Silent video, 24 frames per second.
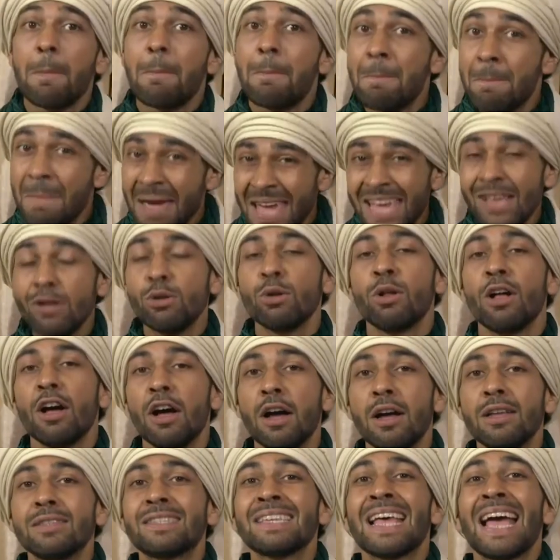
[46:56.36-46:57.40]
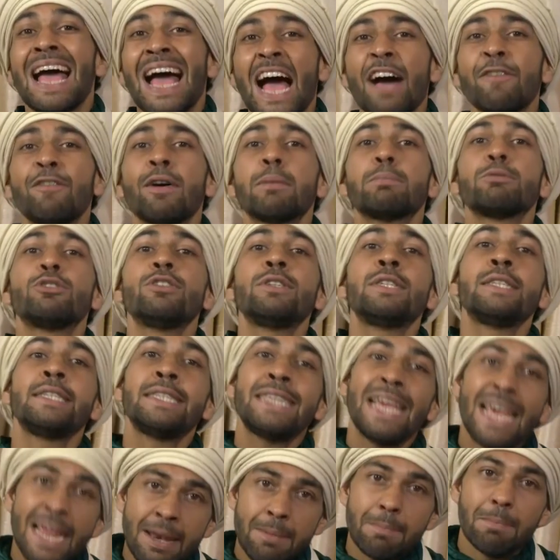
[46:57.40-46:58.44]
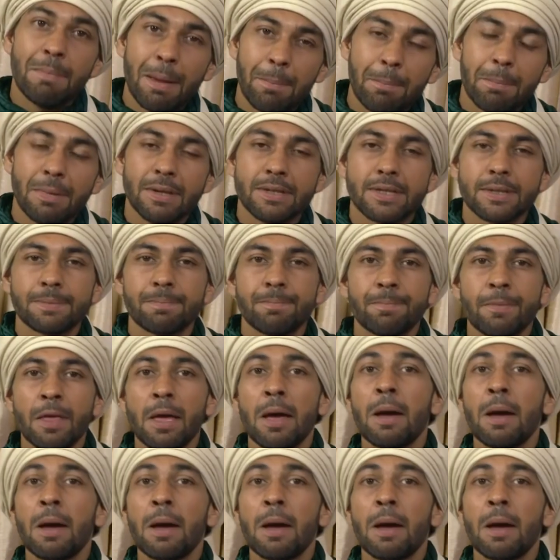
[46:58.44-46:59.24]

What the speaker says: Male herds have up to 10 members,